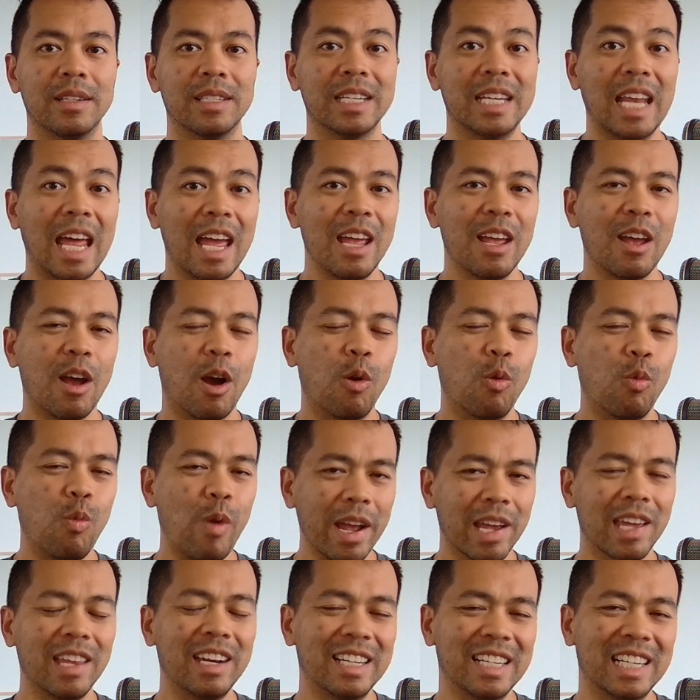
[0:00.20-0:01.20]
today
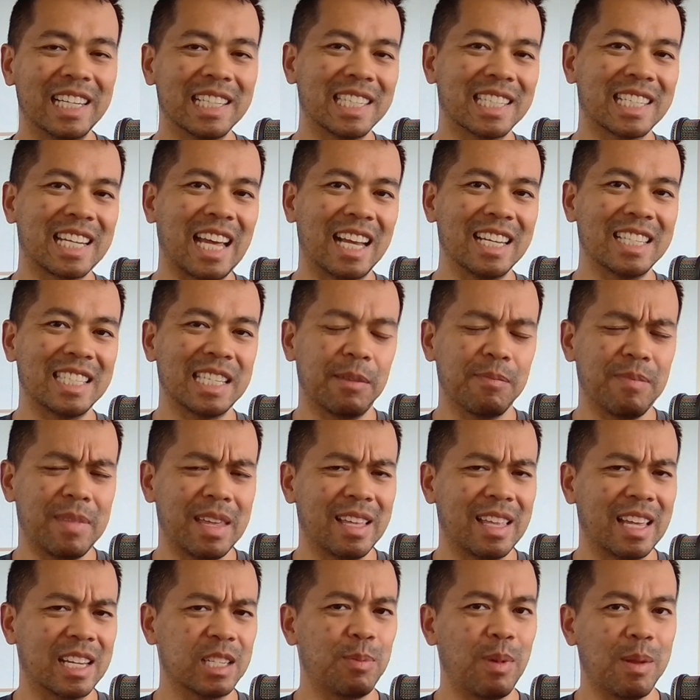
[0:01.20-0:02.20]
we're going to discuss something
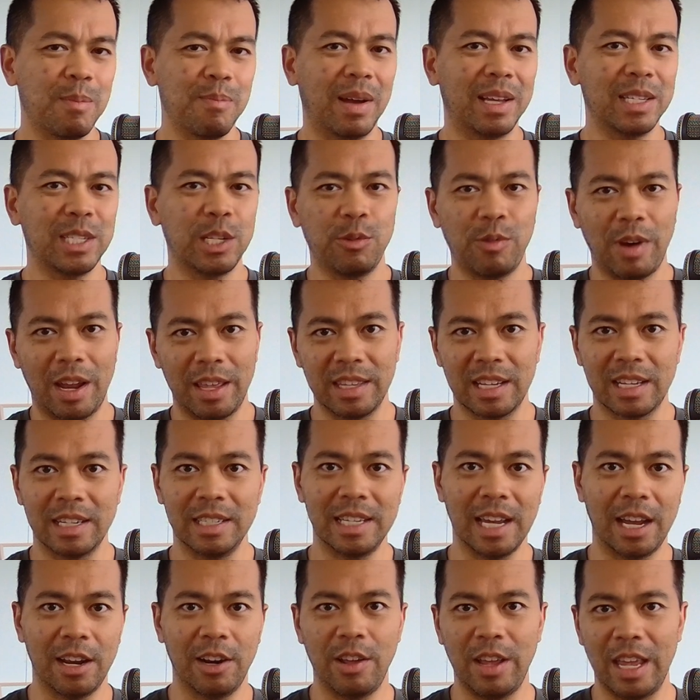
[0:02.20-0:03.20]
that's been buzzing around the
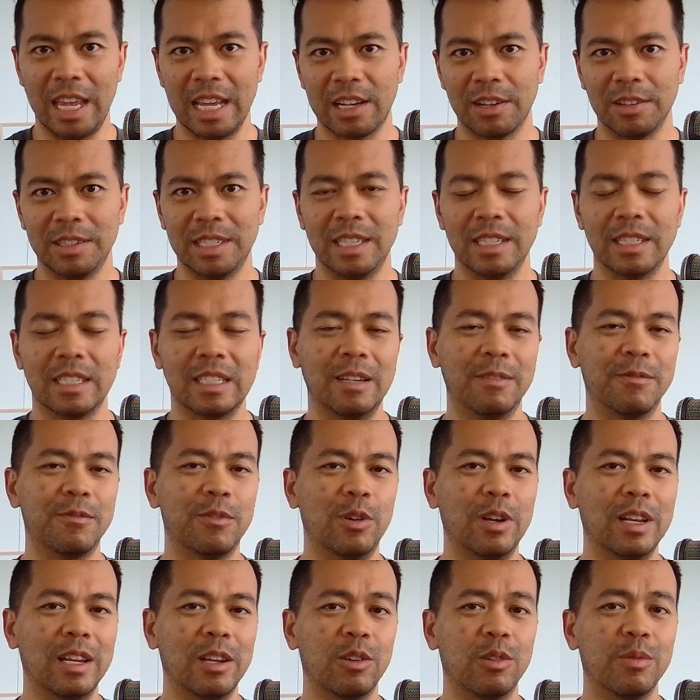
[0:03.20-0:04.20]
Cardano ecosystem for
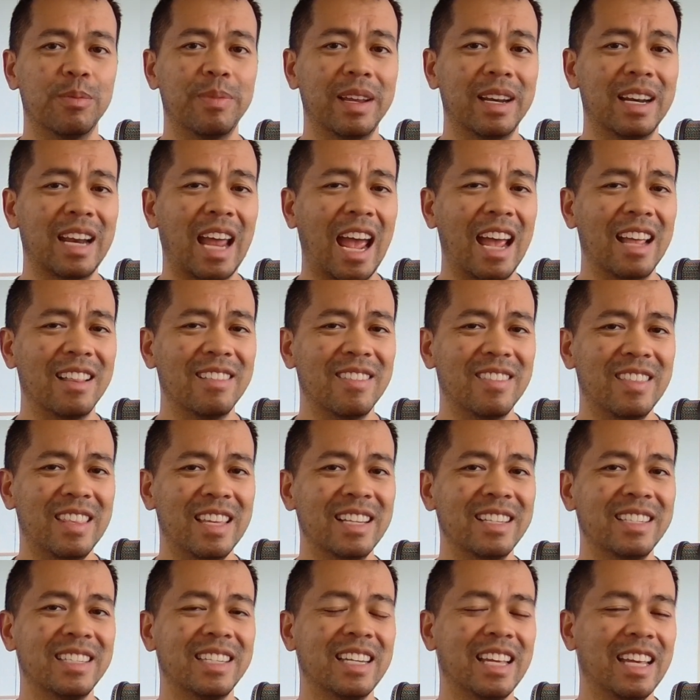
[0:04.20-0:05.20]
a little bit, and
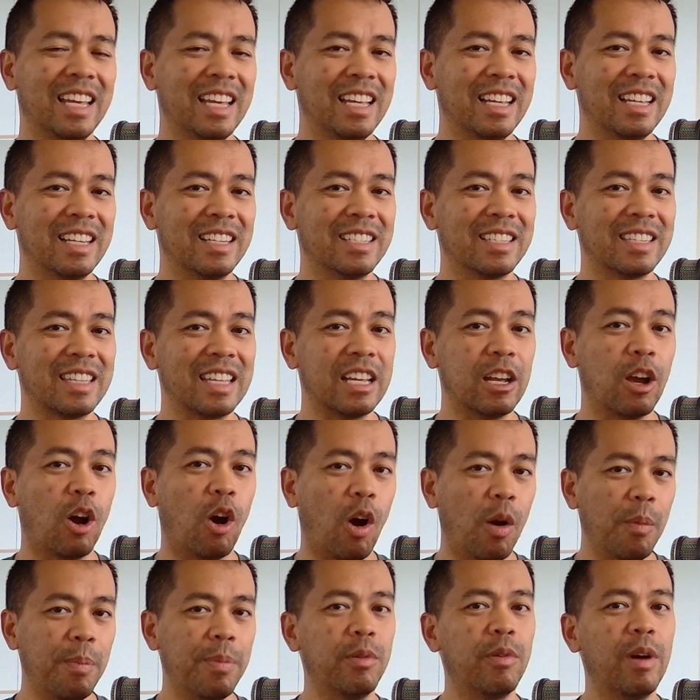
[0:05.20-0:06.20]
this is the
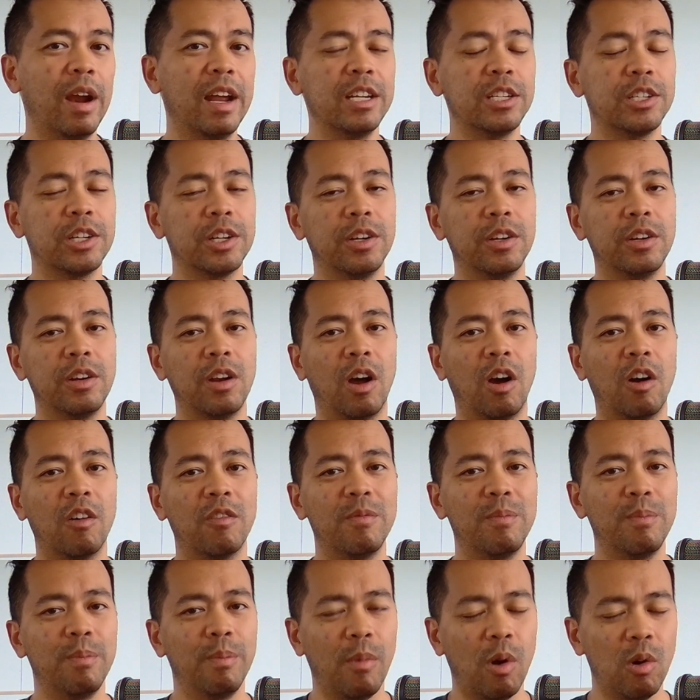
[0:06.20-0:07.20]
operation of
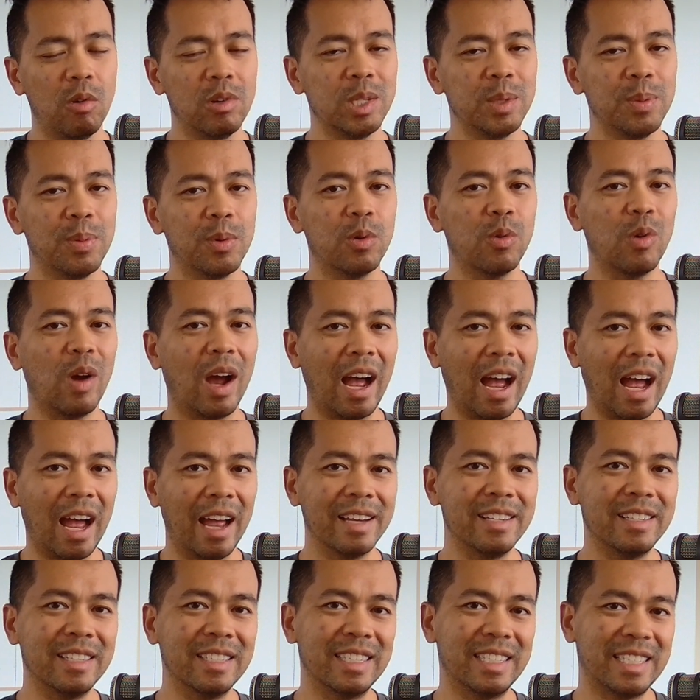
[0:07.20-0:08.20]
multiple
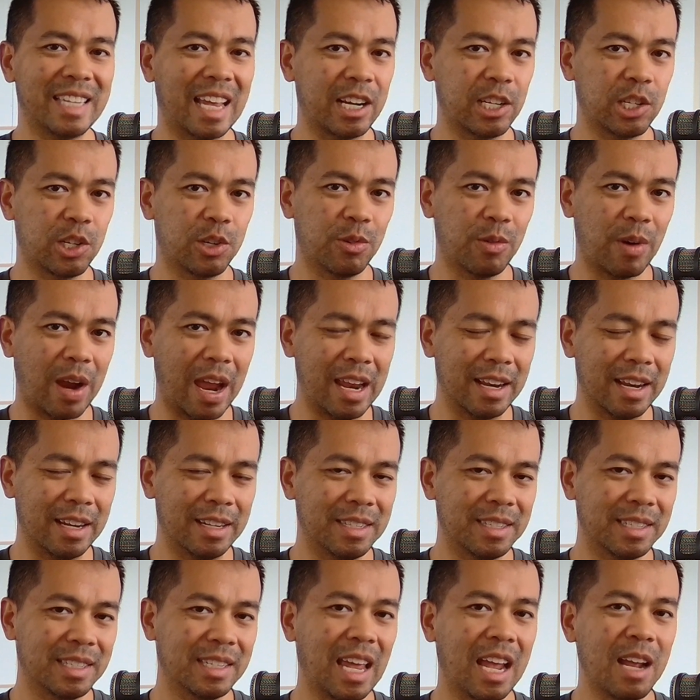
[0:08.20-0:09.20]
unsaturated
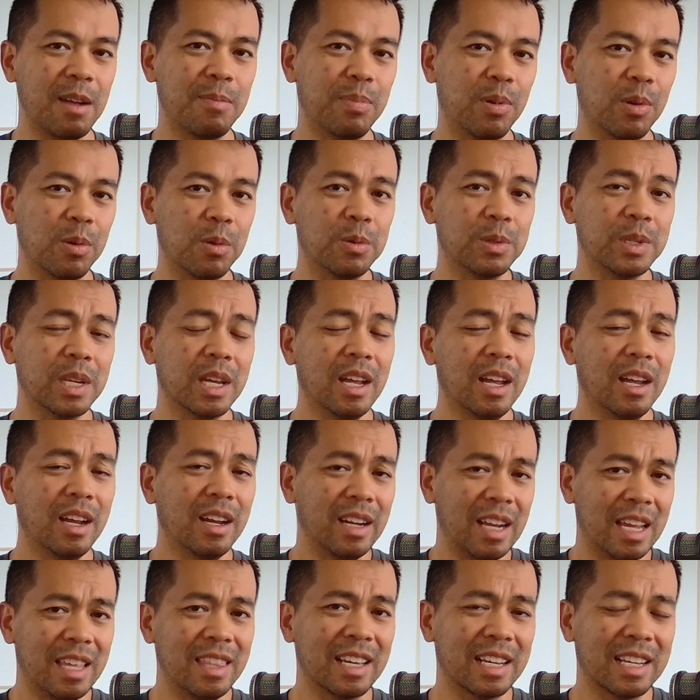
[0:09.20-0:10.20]
stake pools
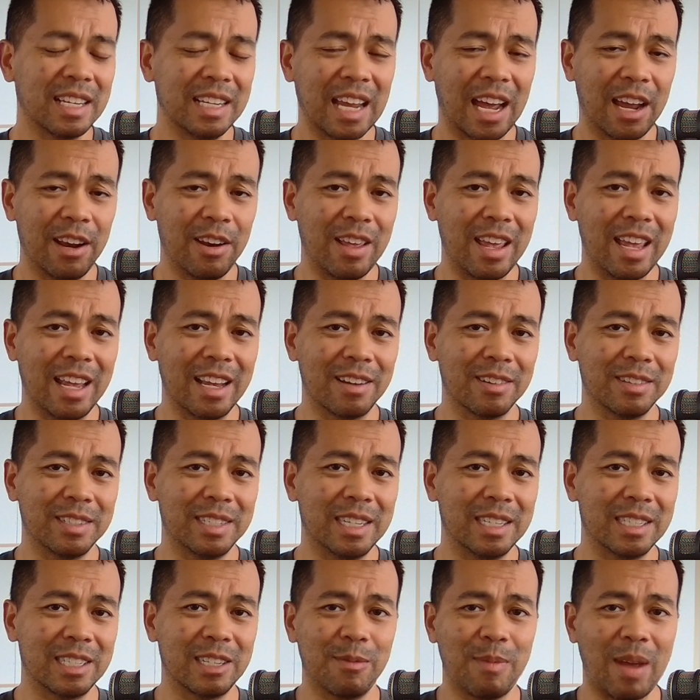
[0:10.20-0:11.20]
in the Cardano
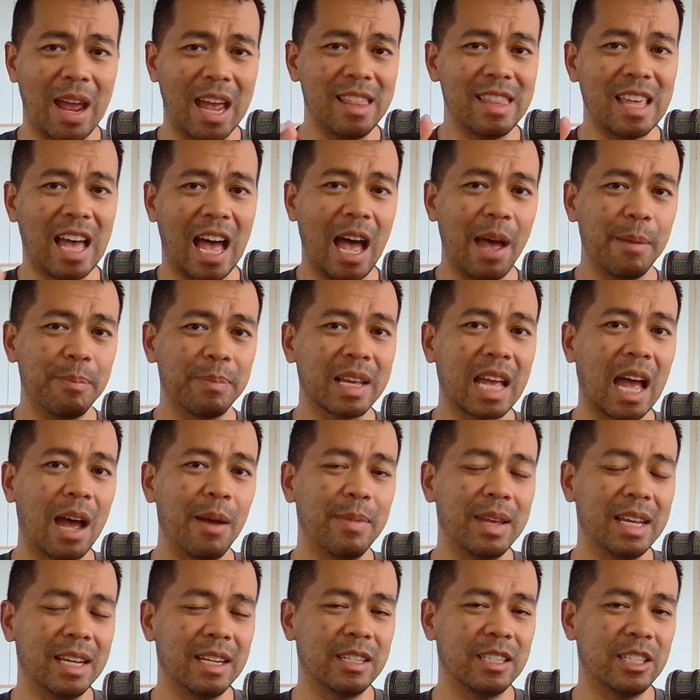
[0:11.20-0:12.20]
ecosystem and the
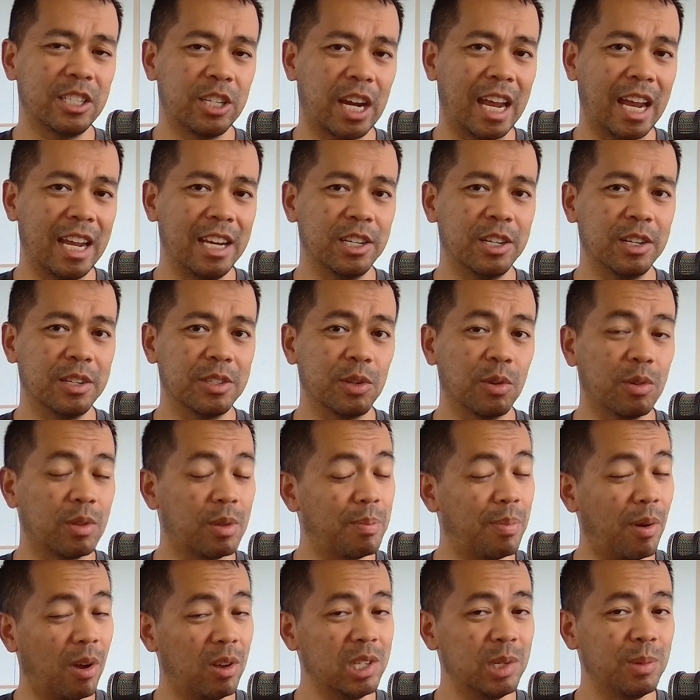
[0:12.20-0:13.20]
upcoming changes, or the
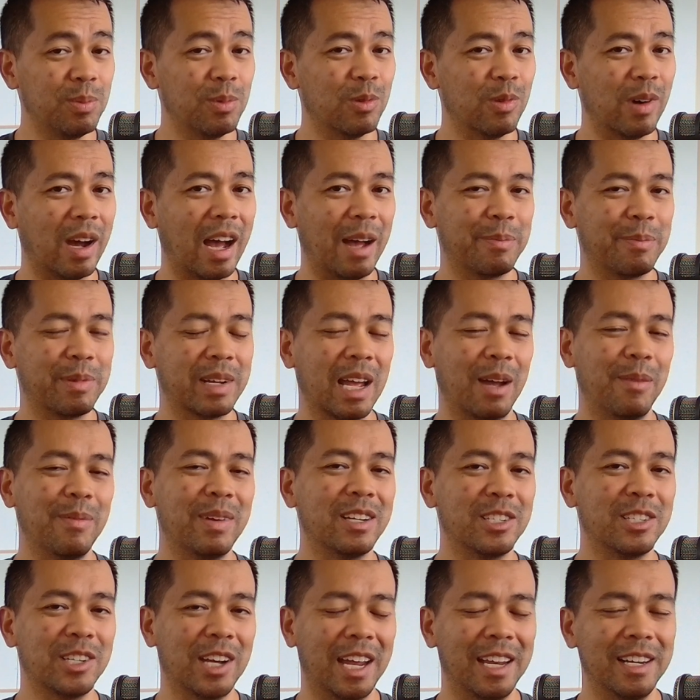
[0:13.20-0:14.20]
possible upcoming
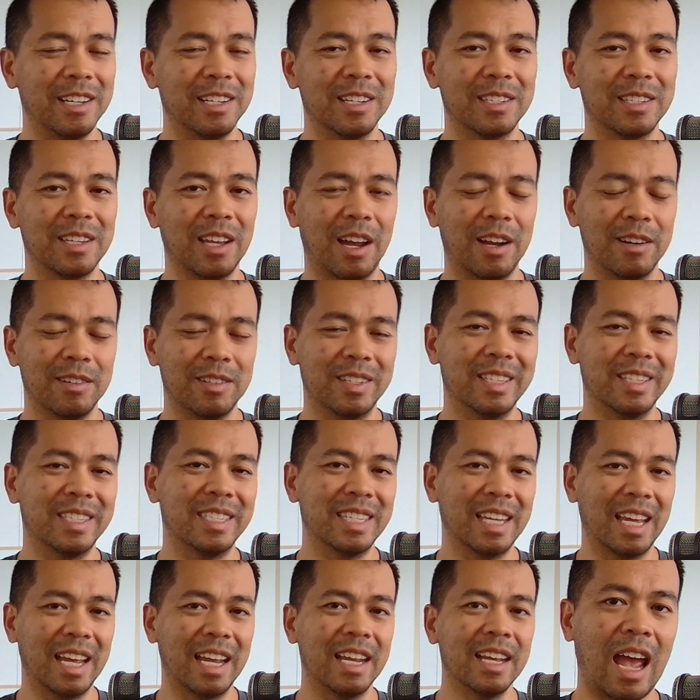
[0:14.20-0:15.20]
changes, I should
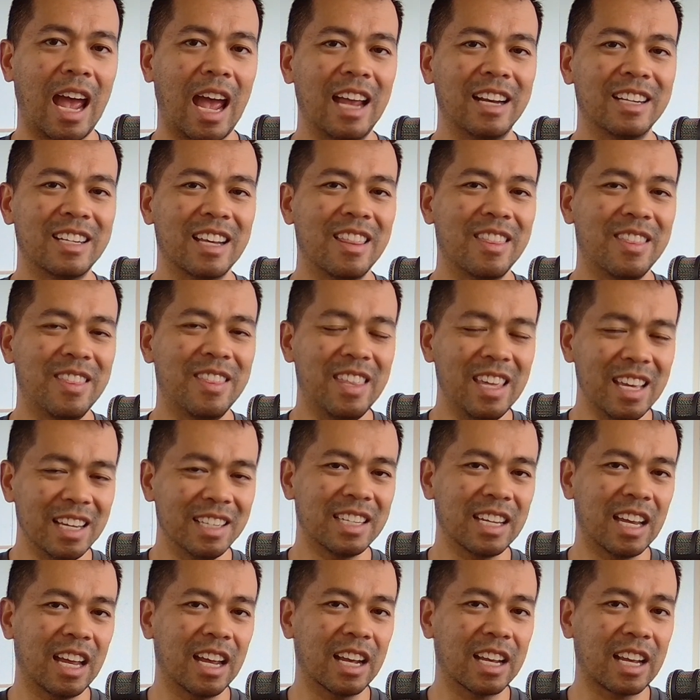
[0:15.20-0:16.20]
say. And
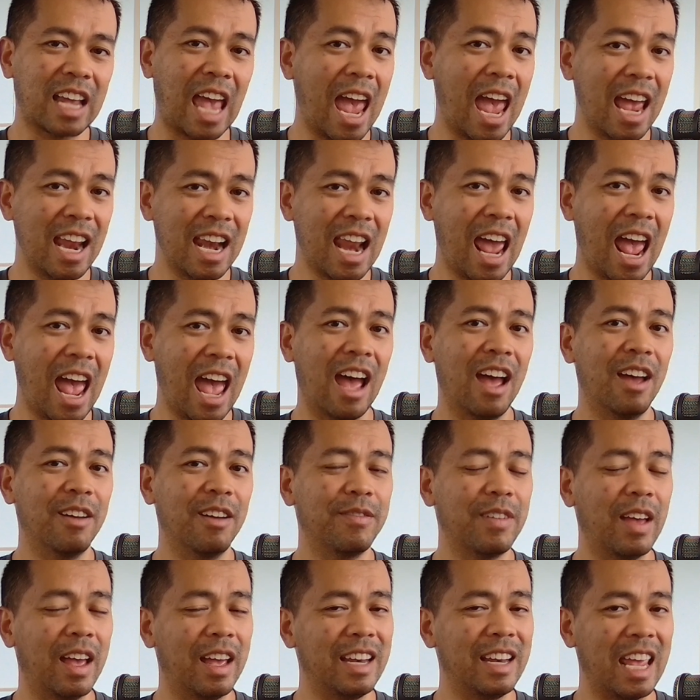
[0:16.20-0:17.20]
this can
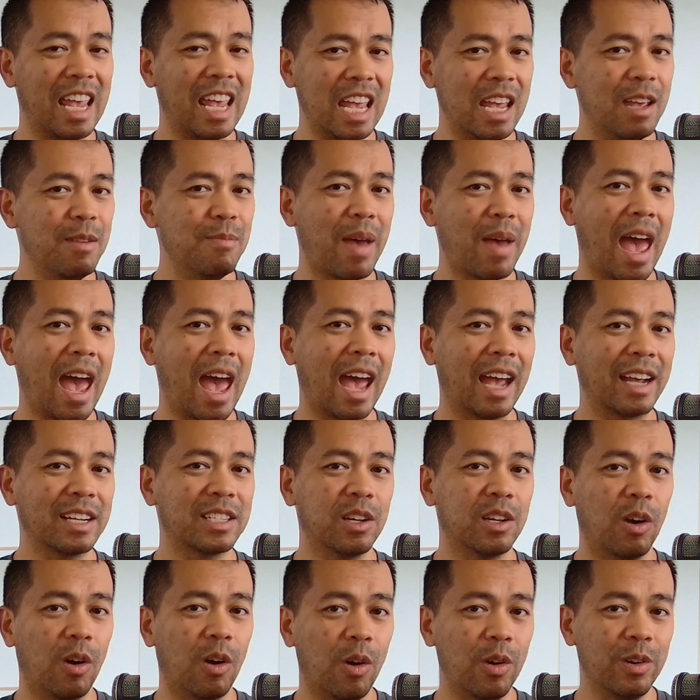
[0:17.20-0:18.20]
have an impact
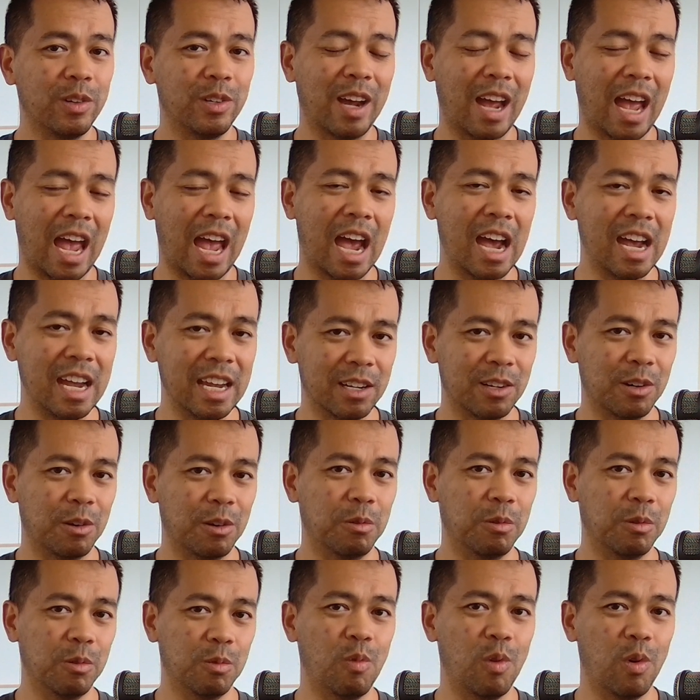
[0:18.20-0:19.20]
on your ADA
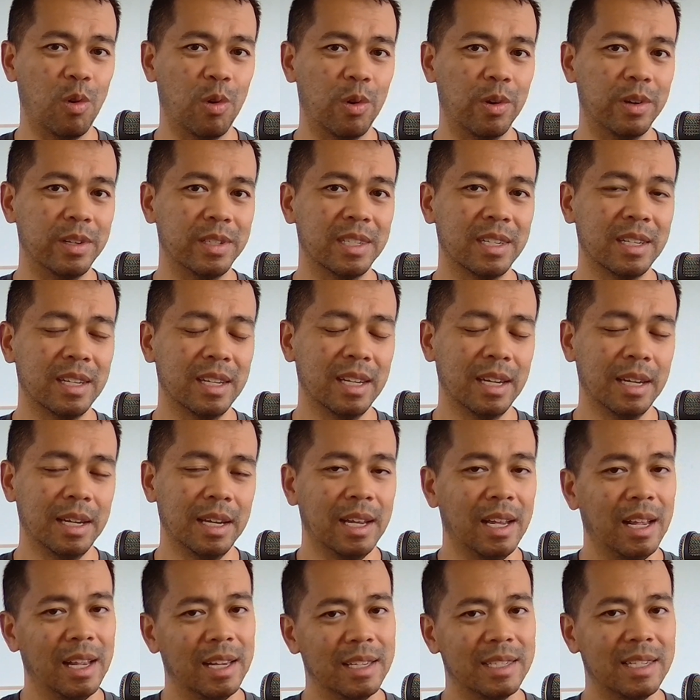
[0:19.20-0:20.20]
rewards.
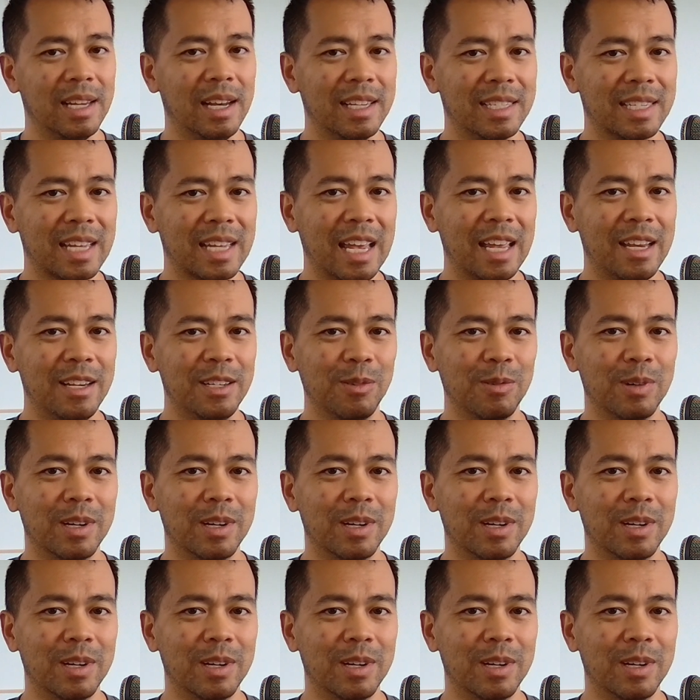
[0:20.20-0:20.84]
So let's get into